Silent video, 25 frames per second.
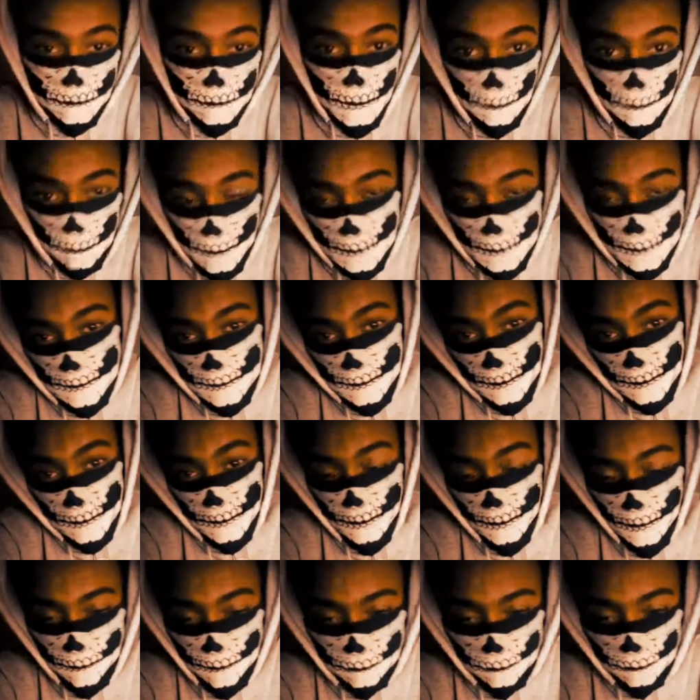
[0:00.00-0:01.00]
But
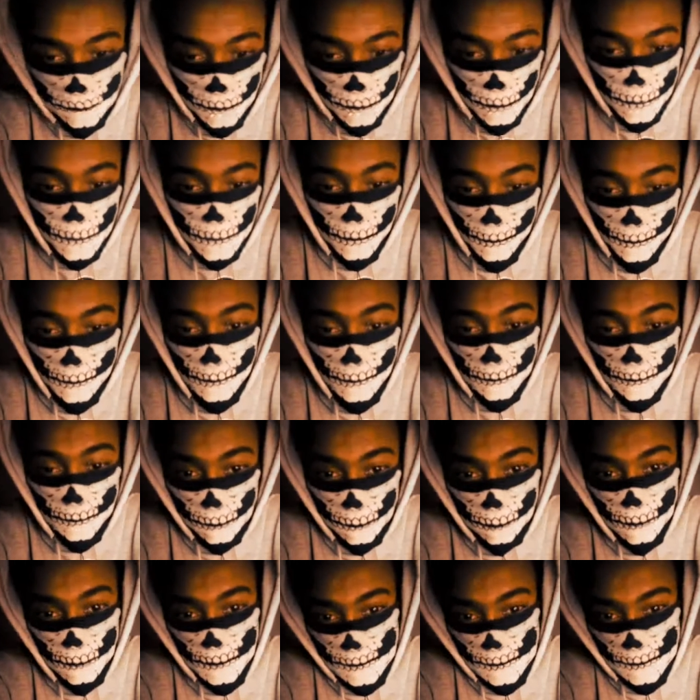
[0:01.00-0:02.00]
yeah, we try not to
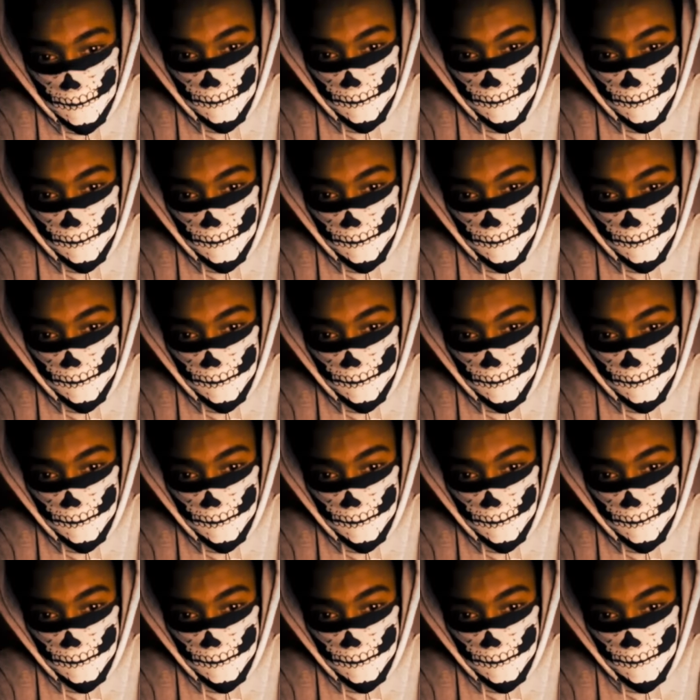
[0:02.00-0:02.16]
piss,